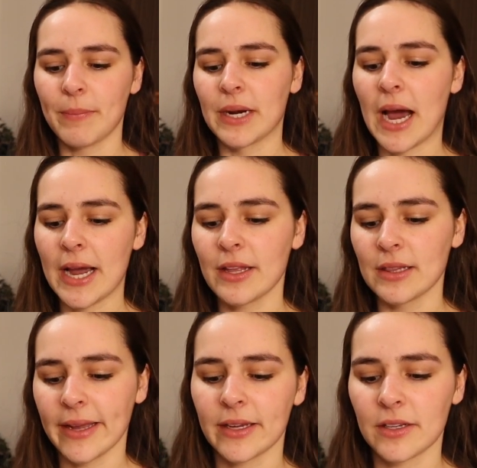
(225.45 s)
but I
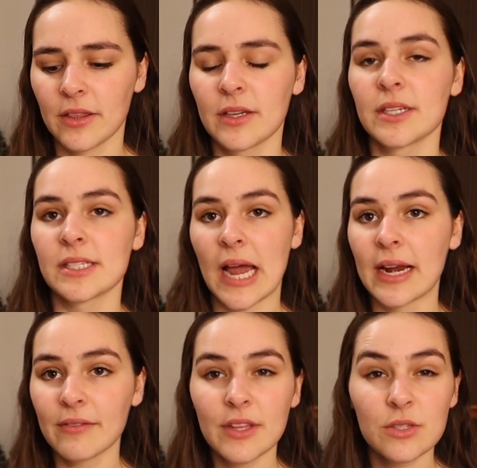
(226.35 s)
liked the
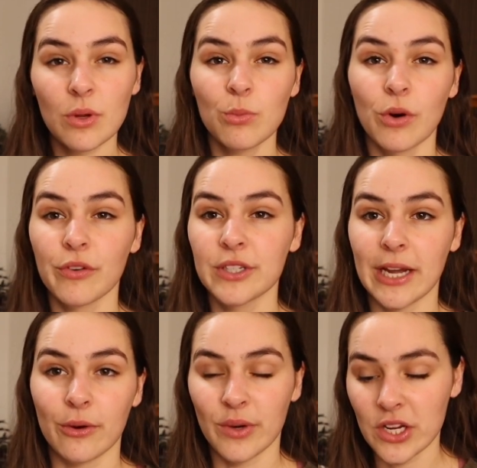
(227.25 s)
design of this one more for
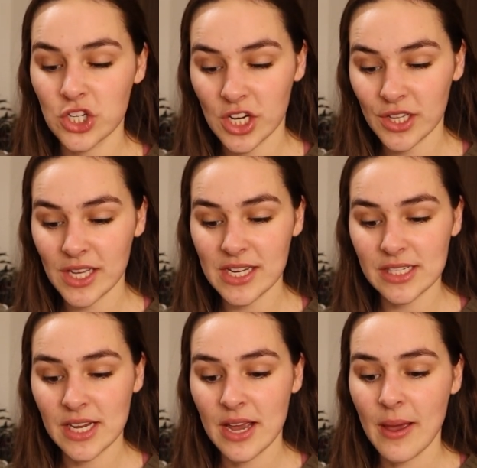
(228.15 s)
decoration at
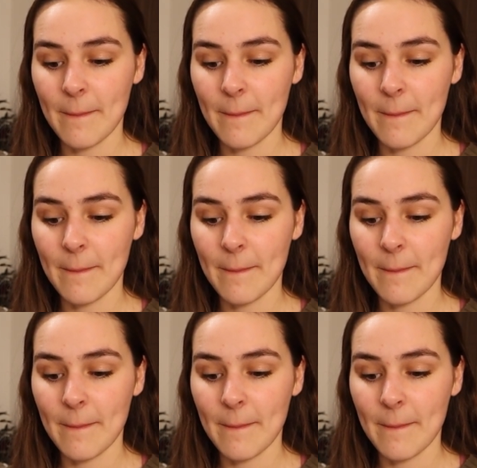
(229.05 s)
least.